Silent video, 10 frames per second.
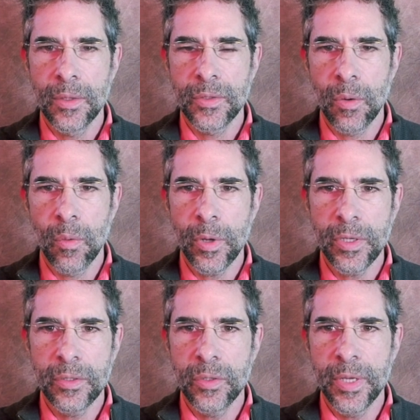So
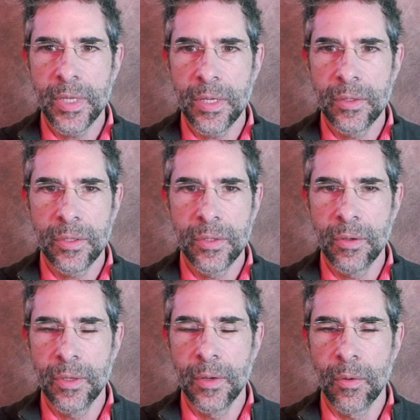what do we need to
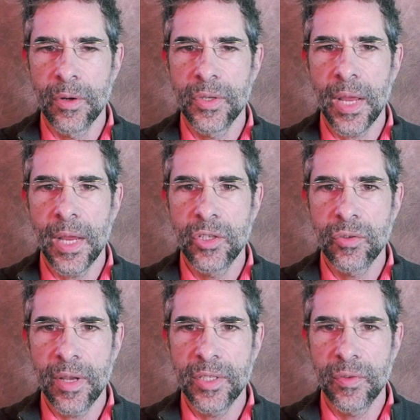do in order to age
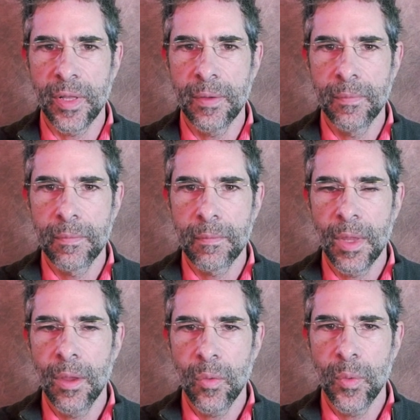gracefully?
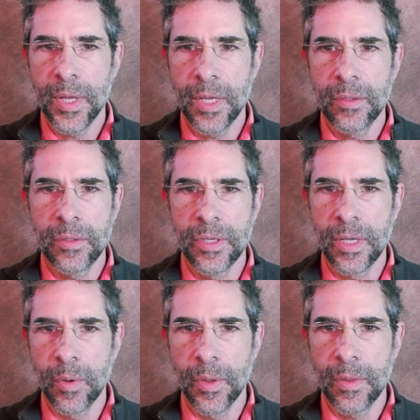We need to
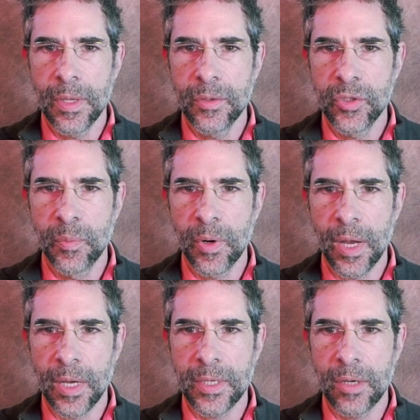deal with the
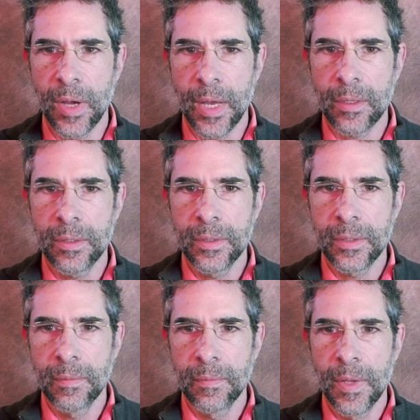superoxide
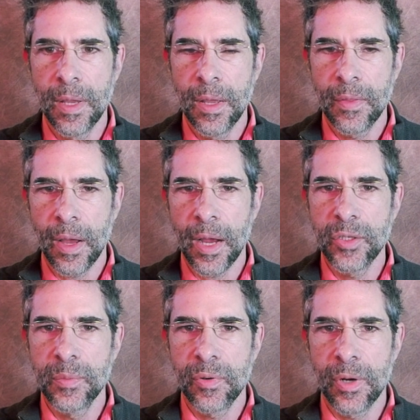radicals, the
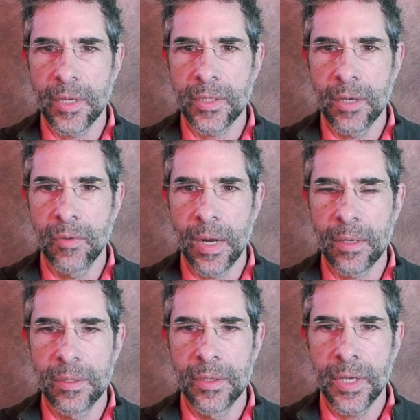hydrogen peroxide
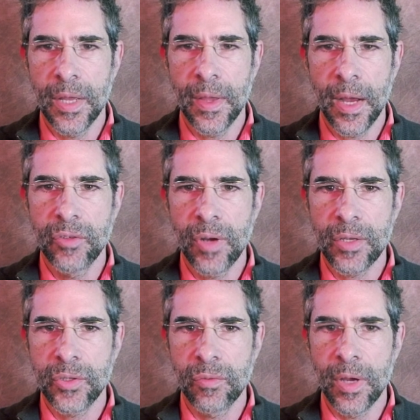radicals, and the
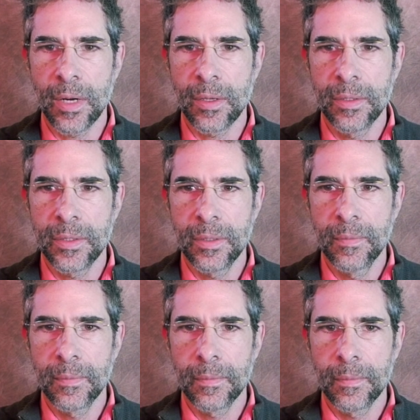hydroxyl radicals.